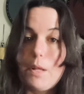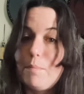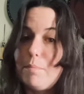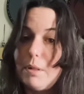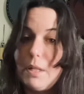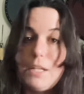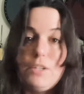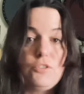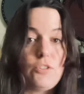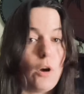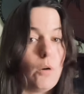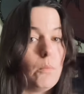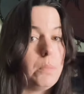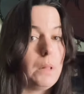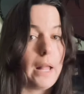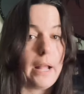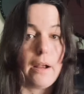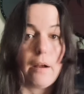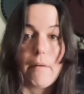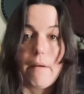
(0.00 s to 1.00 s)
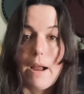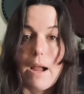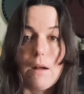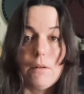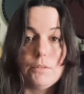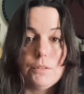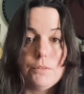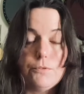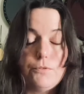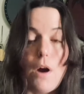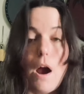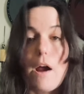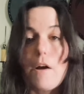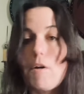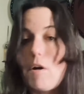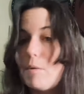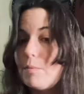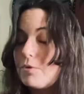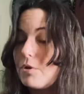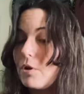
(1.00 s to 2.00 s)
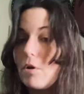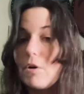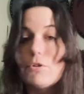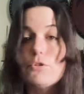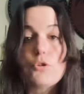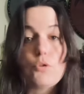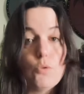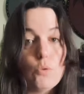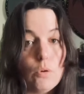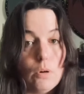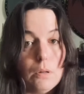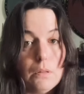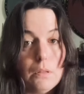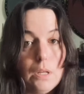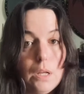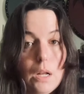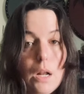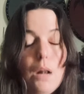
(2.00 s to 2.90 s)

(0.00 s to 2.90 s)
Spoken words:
please don't play around. Firearms are a tool.